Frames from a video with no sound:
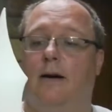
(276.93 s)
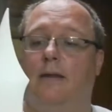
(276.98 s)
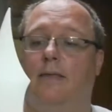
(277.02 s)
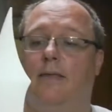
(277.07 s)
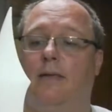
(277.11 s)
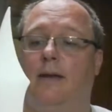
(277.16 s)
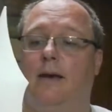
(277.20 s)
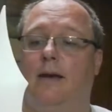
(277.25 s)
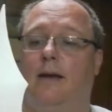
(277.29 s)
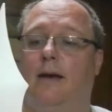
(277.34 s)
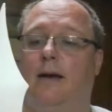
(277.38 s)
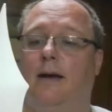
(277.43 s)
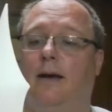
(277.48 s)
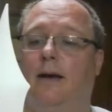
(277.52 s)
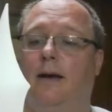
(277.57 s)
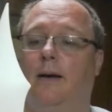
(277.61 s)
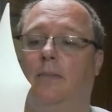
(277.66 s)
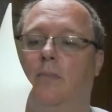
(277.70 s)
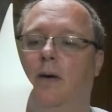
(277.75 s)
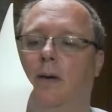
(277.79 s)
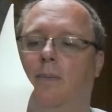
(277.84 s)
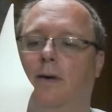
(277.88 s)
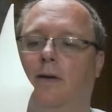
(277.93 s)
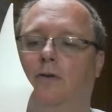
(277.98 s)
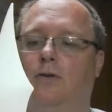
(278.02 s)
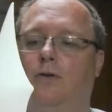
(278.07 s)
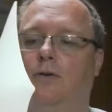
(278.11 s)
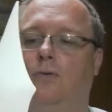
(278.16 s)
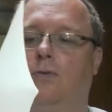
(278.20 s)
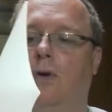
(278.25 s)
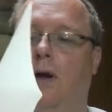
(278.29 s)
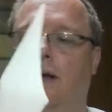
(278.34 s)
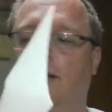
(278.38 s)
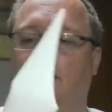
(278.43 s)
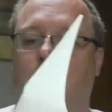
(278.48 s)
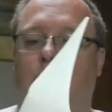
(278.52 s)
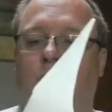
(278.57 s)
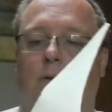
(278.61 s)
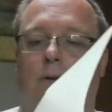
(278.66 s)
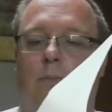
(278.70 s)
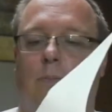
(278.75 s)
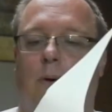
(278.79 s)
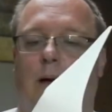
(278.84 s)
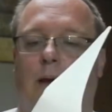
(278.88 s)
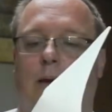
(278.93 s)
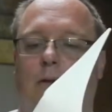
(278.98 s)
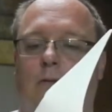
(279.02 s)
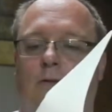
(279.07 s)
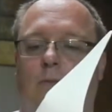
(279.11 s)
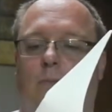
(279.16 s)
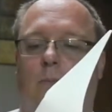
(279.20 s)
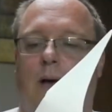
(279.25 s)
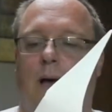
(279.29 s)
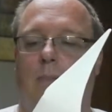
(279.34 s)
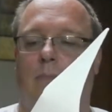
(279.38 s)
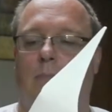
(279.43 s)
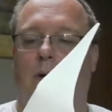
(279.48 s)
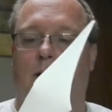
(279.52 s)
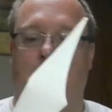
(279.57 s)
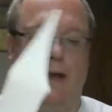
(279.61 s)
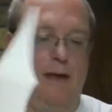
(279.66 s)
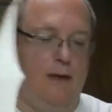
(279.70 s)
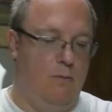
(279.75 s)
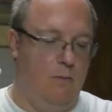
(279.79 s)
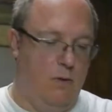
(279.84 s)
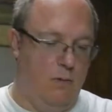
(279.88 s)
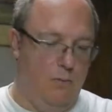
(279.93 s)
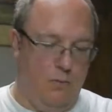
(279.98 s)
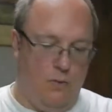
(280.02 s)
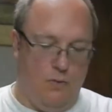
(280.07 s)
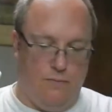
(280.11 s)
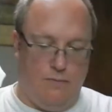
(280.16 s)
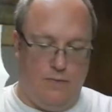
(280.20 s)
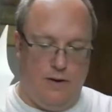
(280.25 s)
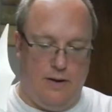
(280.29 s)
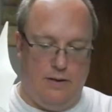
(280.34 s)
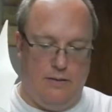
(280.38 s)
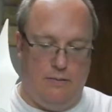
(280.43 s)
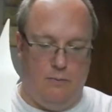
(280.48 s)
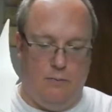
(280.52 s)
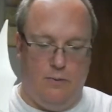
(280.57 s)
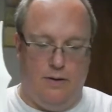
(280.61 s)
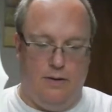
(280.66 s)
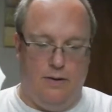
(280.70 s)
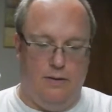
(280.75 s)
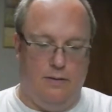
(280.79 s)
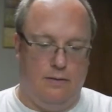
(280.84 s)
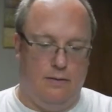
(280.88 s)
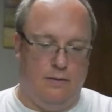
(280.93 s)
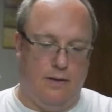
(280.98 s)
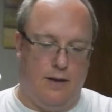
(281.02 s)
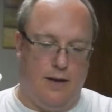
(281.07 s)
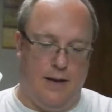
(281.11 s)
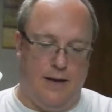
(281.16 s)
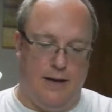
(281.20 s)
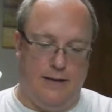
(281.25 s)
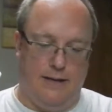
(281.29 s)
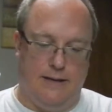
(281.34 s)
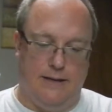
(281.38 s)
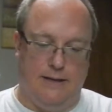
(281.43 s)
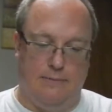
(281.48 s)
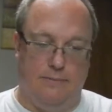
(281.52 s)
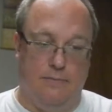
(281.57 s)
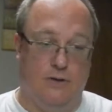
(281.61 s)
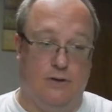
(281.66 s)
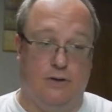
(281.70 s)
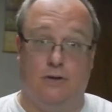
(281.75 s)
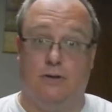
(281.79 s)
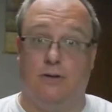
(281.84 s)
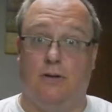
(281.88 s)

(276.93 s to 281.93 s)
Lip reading: I think maybe 2 runs with Bondo Spot Putty and 1 more run with Mr.